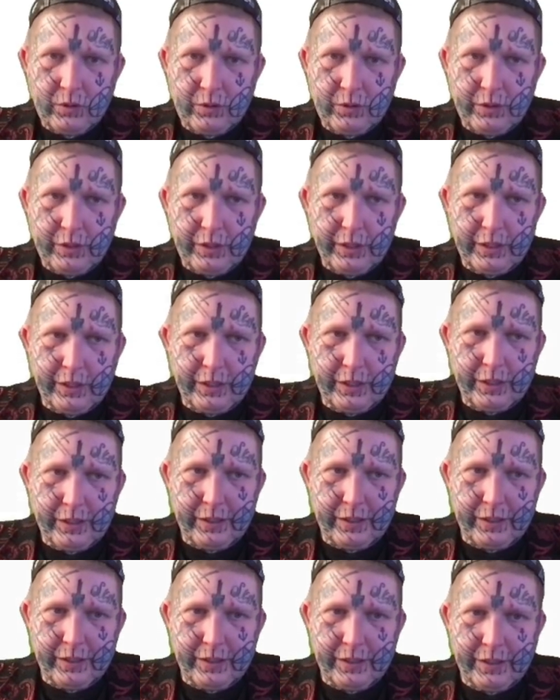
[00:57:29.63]

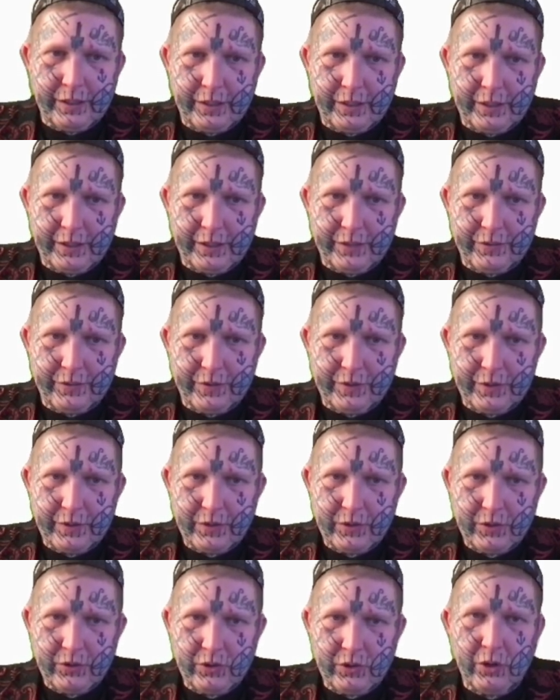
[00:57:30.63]
And
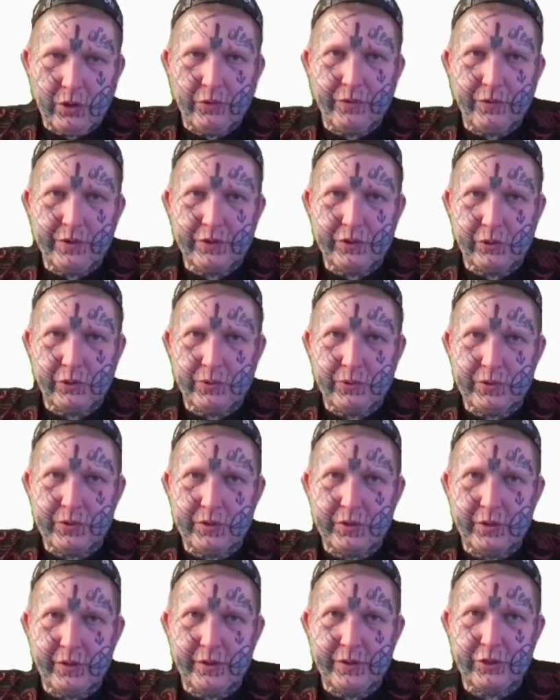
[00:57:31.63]
no results.
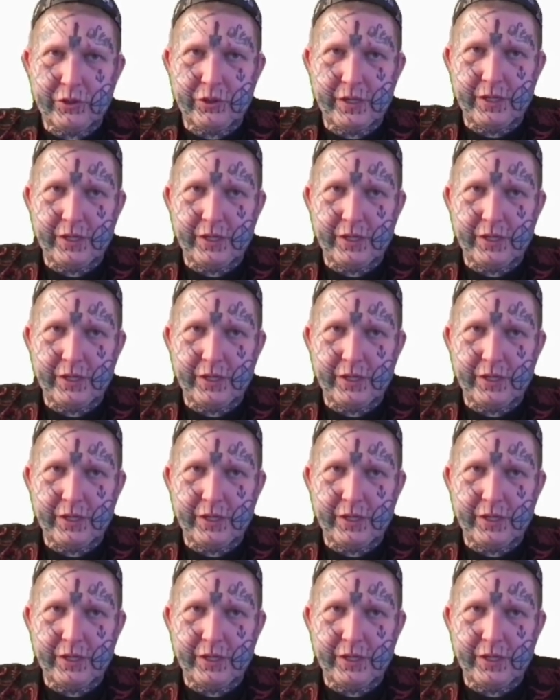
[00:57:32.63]
So let's try to